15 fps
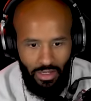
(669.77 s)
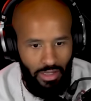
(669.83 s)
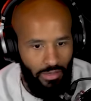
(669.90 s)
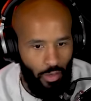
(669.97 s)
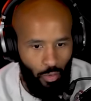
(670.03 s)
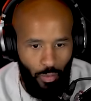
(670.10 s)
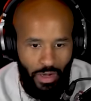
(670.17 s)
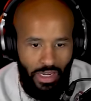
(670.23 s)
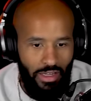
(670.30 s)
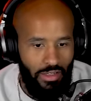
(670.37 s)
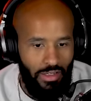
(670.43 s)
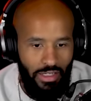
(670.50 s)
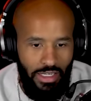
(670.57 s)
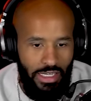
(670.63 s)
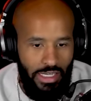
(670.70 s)
The ring,
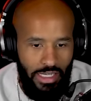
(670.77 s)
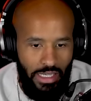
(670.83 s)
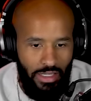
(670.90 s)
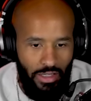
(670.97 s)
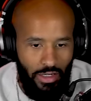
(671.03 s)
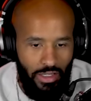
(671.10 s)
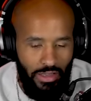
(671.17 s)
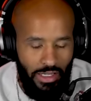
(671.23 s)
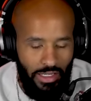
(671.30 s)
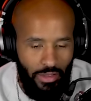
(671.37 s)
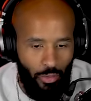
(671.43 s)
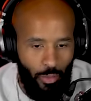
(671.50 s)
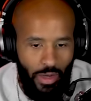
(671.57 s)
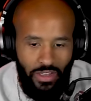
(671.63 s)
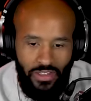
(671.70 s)

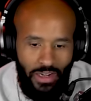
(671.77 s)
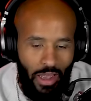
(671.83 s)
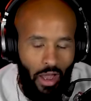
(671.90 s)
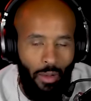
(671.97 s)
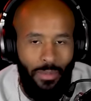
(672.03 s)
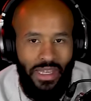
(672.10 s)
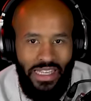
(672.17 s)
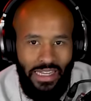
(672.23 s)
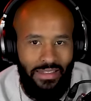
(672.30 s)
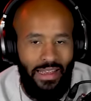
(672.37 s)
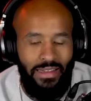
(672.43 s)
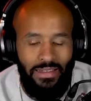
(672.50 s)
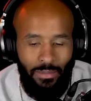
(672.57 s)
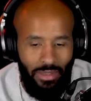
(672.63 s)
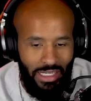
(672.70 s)
the ring's gonna help me get
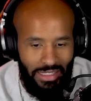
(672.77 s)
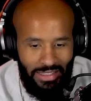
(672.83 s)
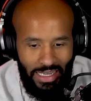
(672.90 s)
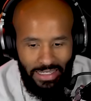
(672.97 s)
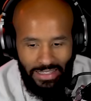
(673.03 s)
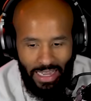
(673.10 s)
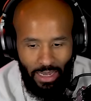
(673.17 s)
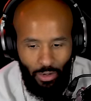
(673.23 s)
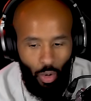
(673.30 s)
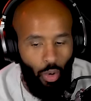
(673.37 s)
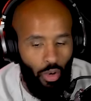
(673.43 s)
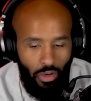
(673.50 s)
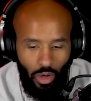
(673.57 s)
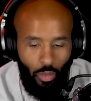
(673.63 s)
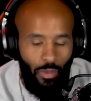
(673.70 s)
that double leg takedown
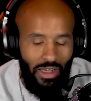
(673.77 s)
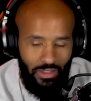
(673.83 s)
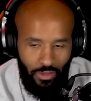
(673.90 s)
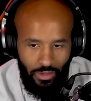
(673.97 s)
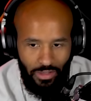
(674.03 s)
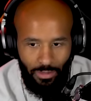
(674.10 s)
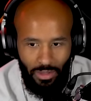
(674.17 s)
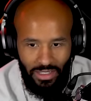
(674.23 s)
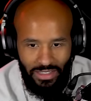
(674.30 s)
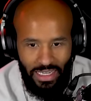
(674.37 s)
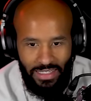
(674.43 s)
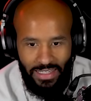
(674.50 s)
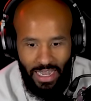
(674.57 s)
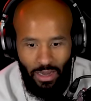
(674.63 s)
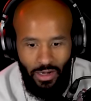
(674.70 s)
or a wrestler a double leg
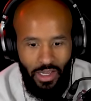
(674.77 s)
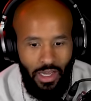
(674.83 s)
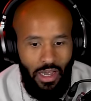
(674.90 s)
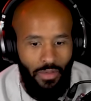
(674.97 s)
takedown.